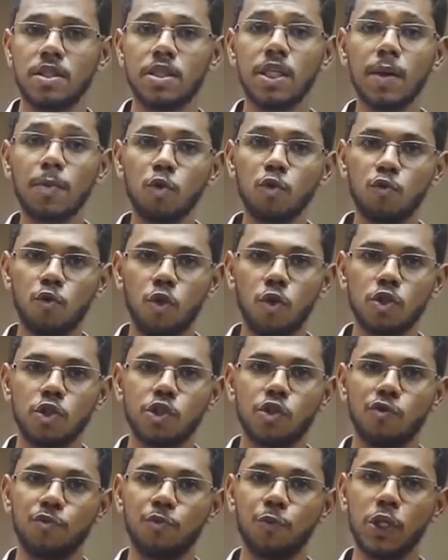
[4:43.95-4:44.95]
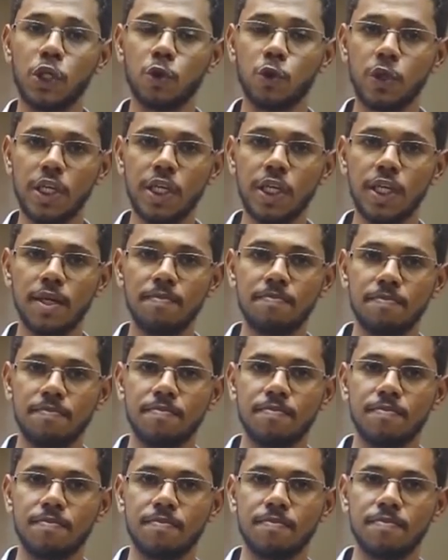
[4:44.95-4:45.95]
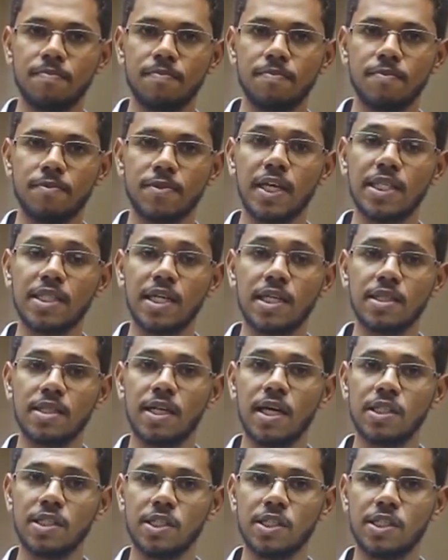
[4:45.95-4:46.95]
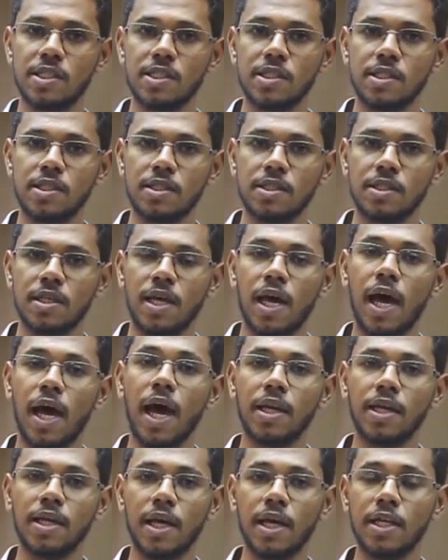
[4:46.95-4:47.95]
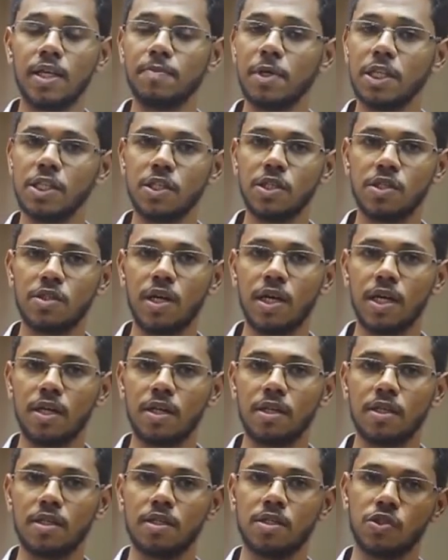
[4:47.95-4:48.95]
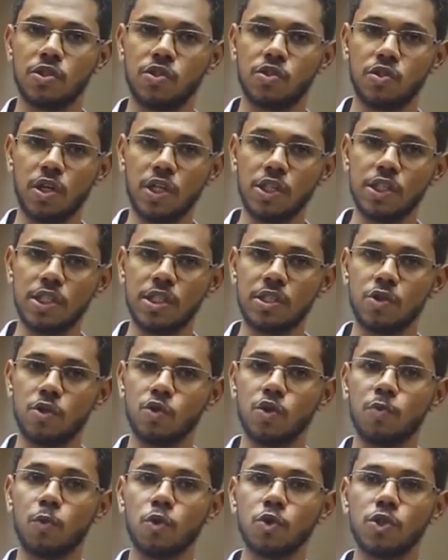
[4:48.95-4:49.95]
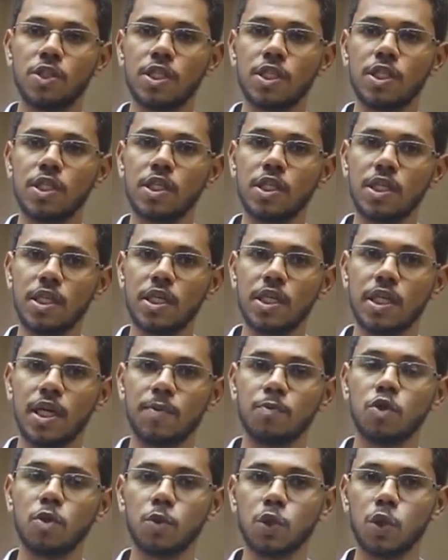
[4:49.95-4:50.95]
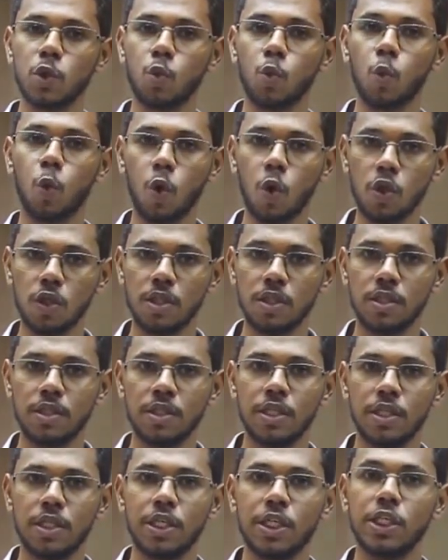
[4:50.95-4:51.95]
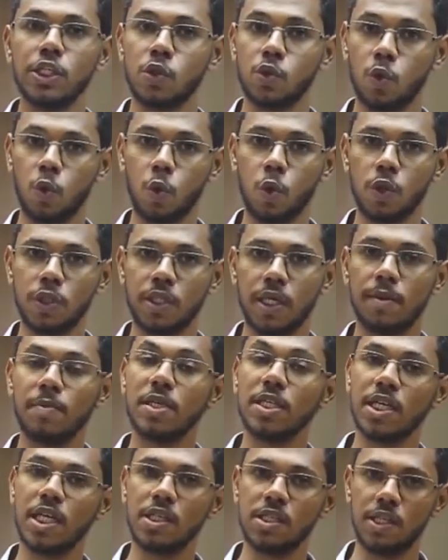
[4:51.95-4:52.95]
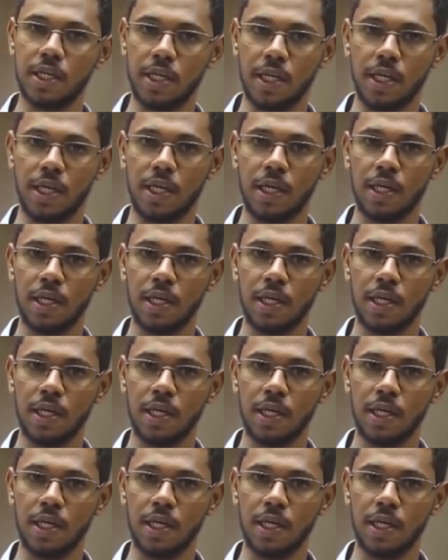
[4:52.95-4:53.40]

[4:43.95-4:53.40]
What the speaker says: Double folds of peritoneum that attaches an alimentary tract structure to the posterior abdominal wall is called a mesentery.